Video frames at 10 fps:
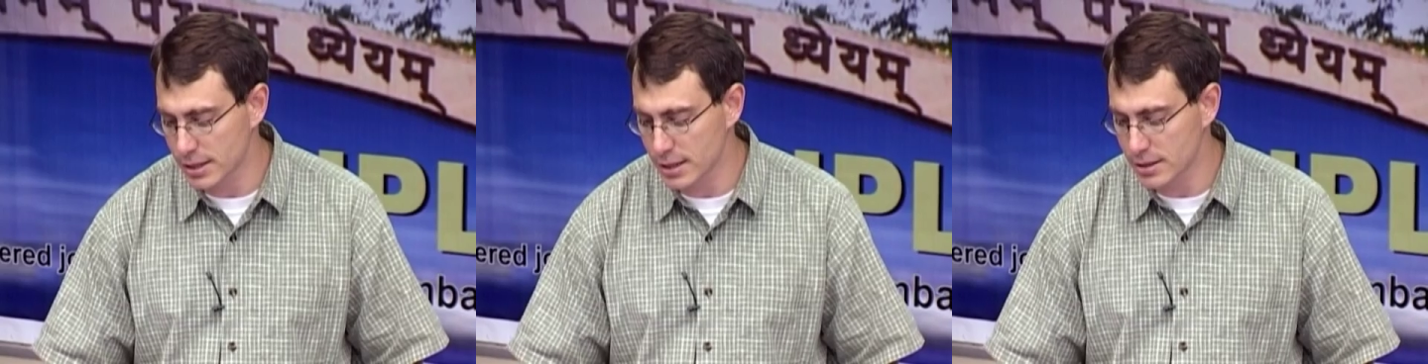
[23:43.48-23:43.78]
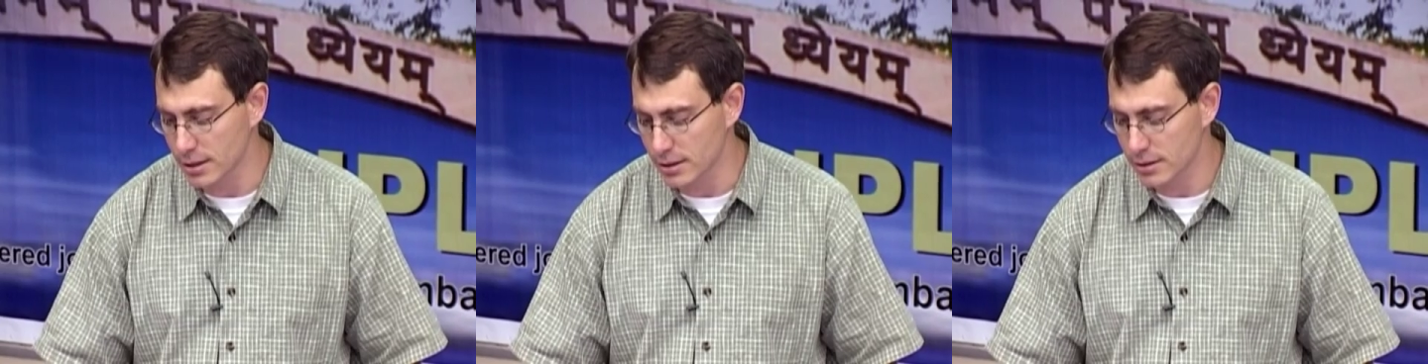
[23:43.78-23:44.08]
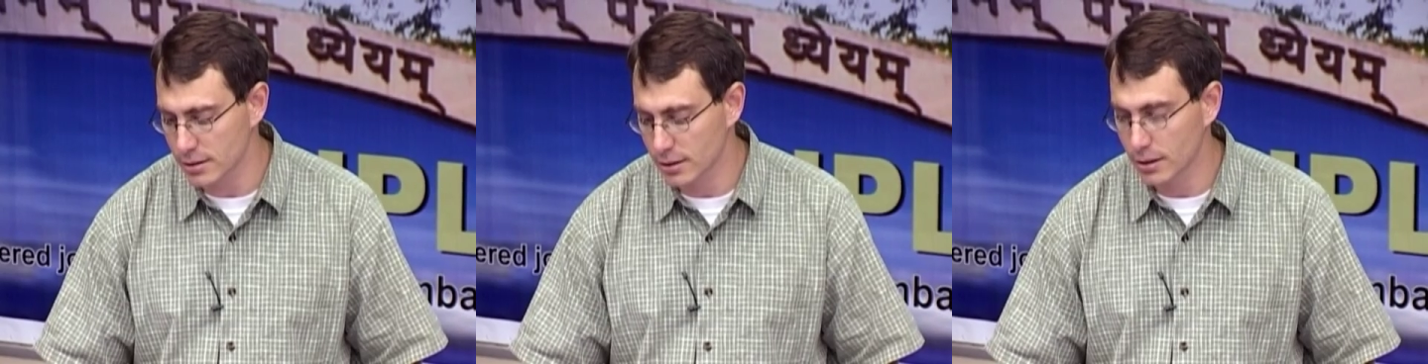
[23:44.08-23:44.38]

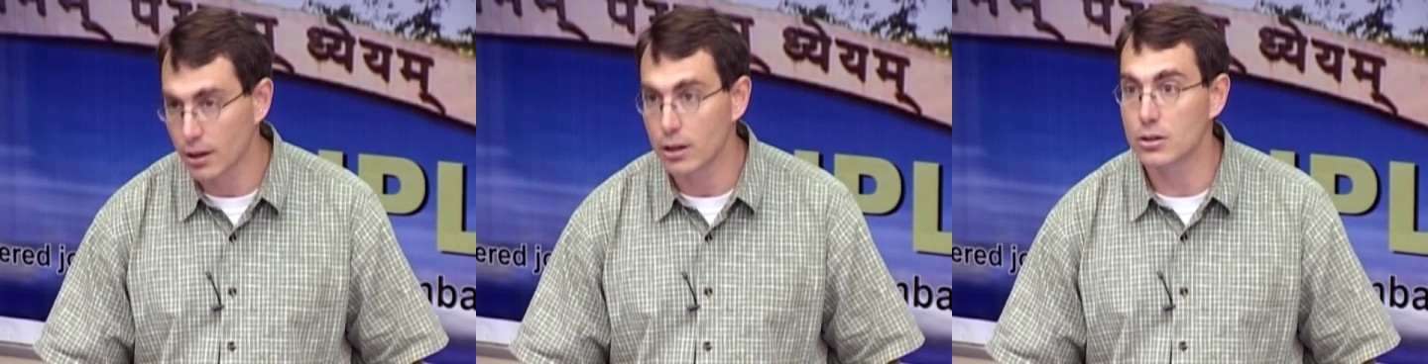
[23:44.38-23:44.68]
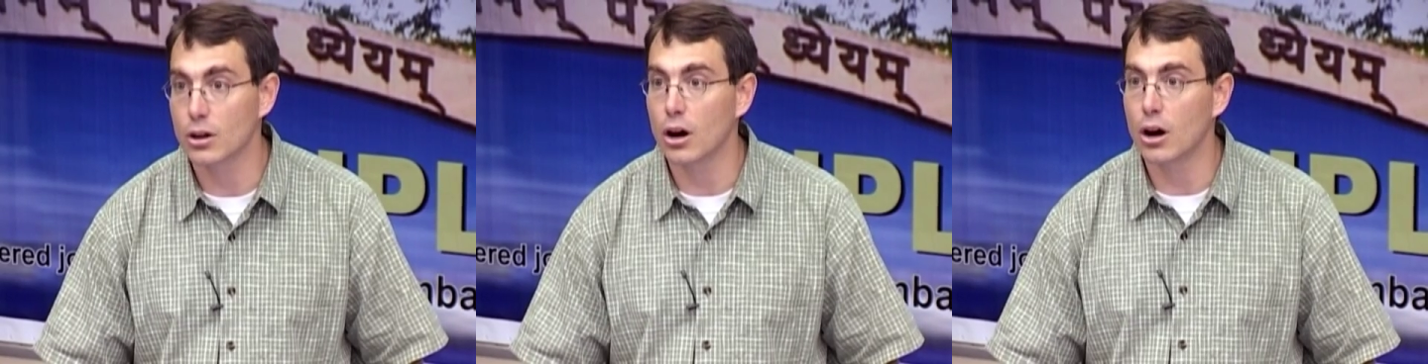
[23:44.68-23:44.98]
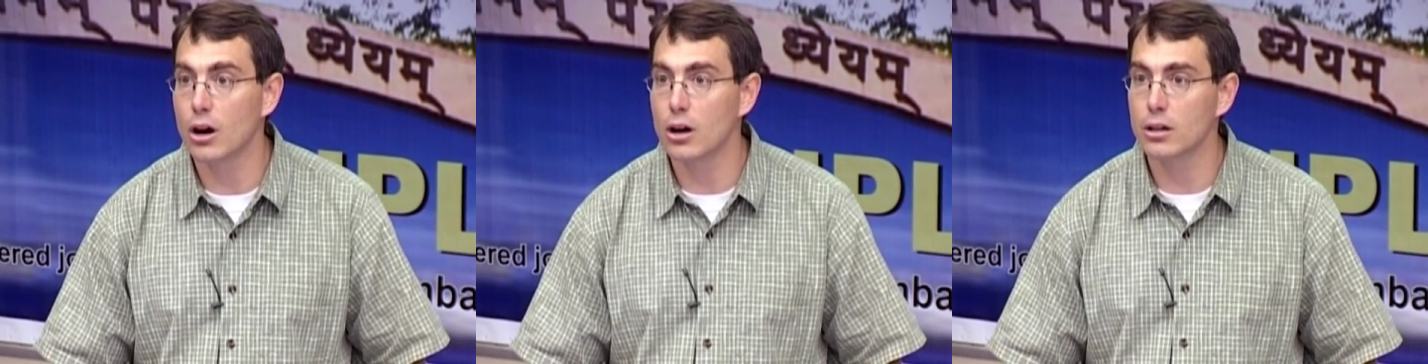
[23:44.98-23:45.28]
distance to
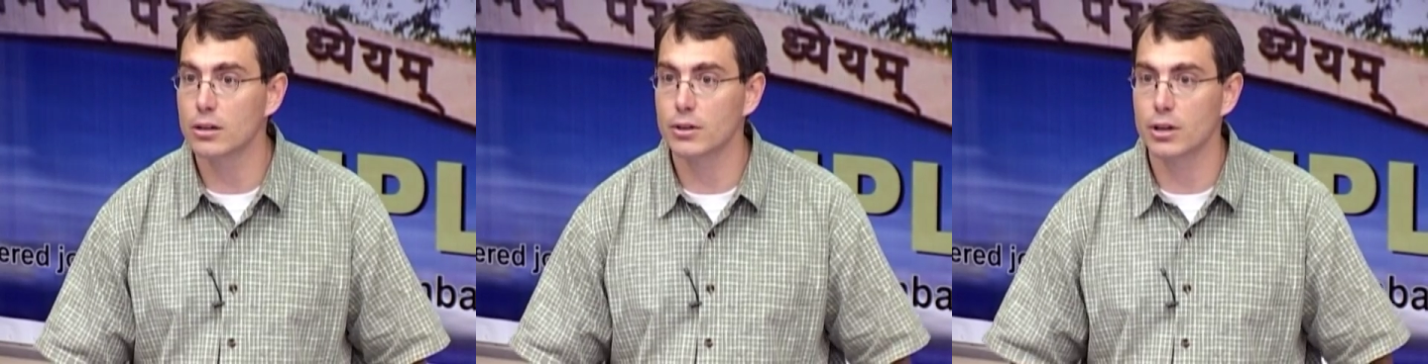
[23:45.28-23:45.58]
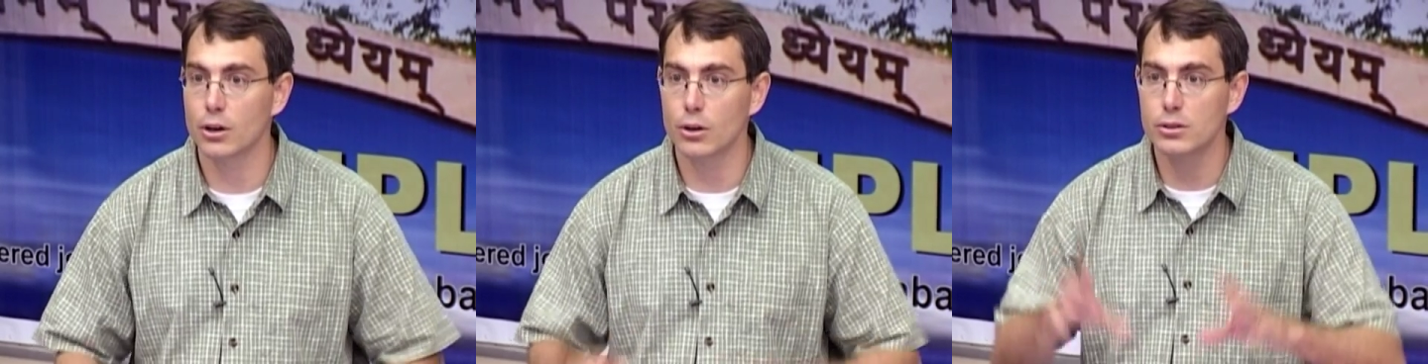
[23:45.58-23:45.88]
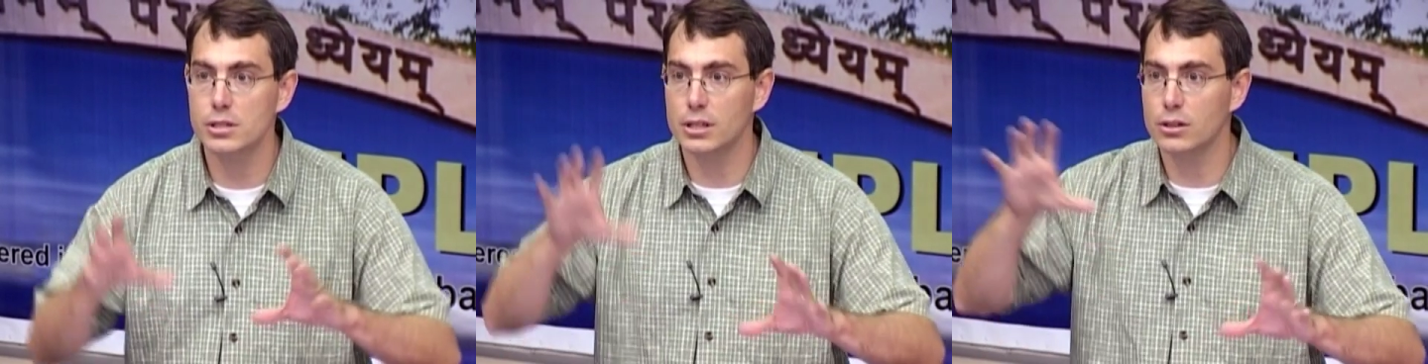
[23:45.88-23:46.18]
all of the
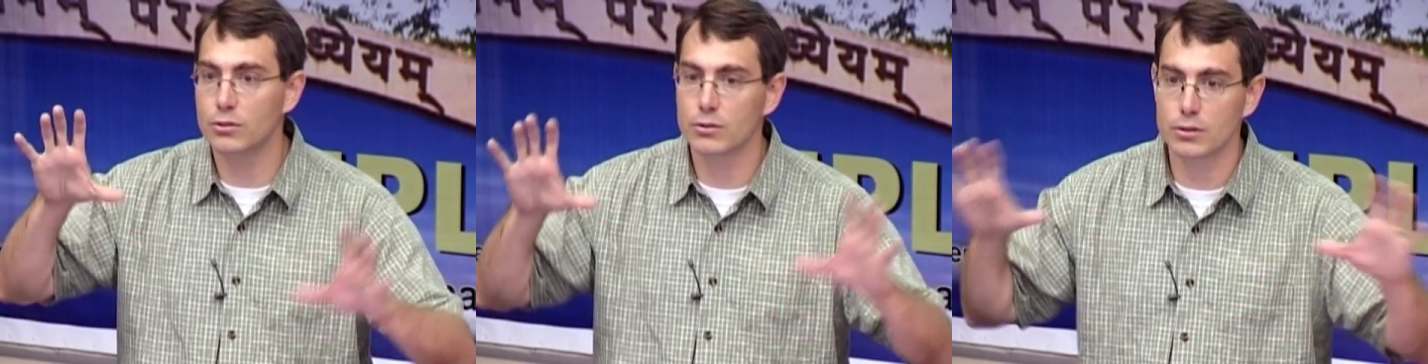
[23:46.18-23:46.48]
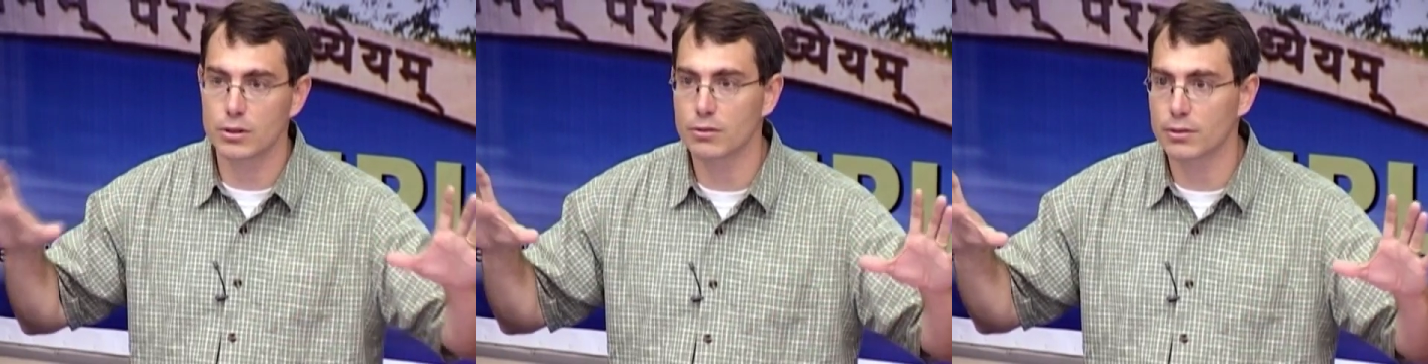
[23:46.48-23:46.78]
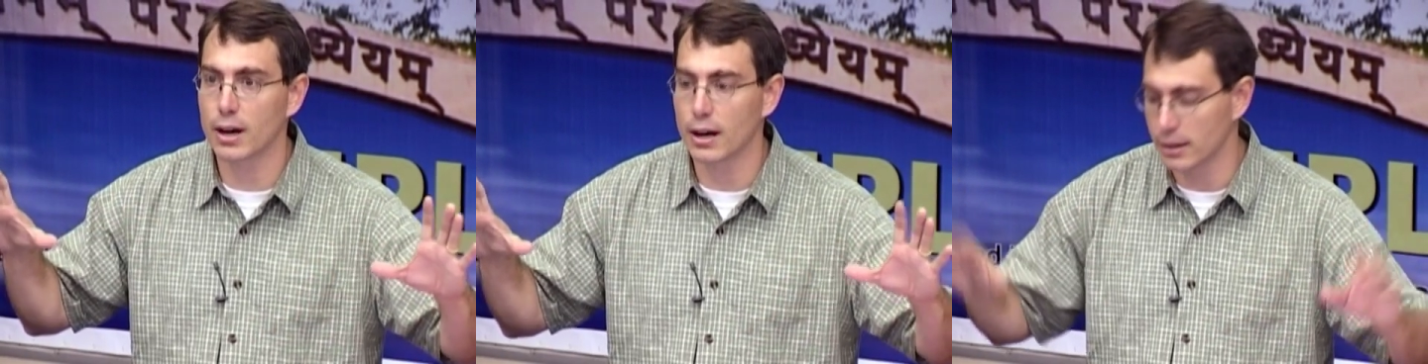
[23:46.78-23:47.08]
codes that you've
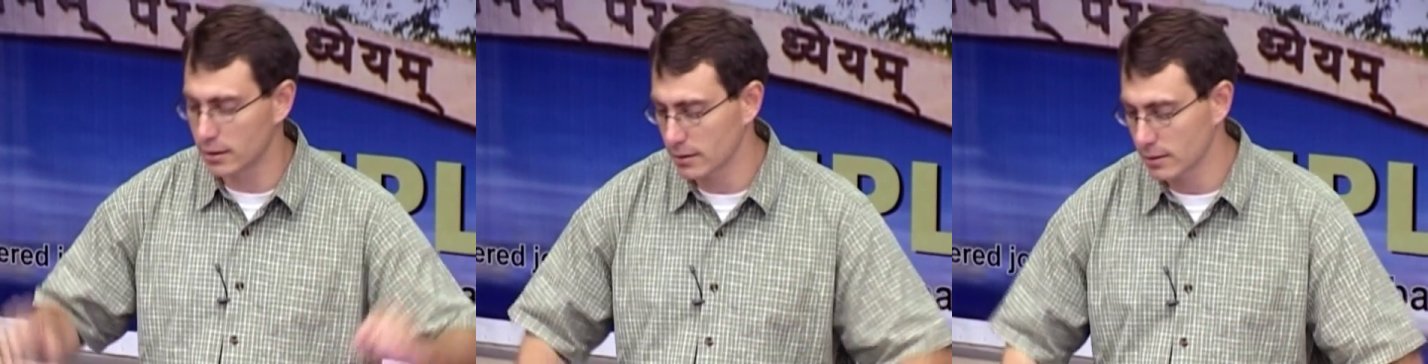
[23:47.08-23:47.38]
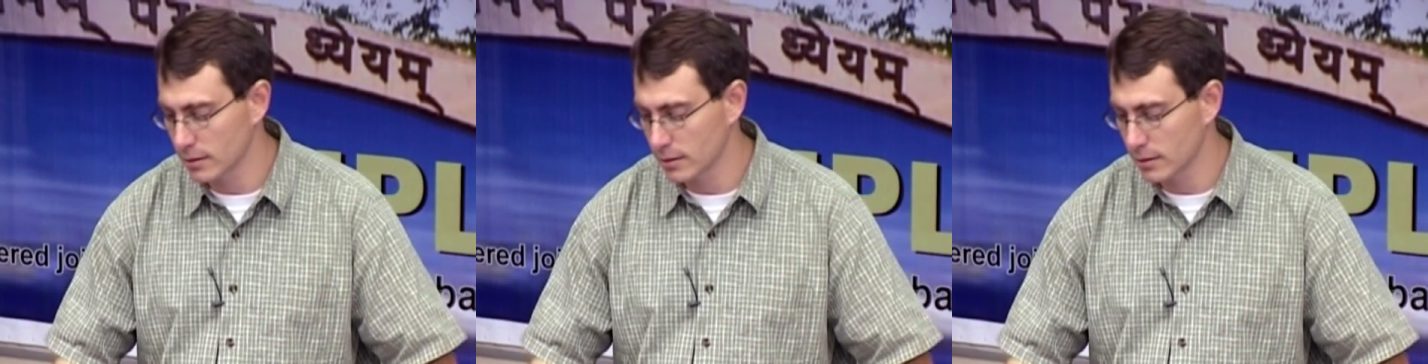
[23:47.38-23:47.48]
defined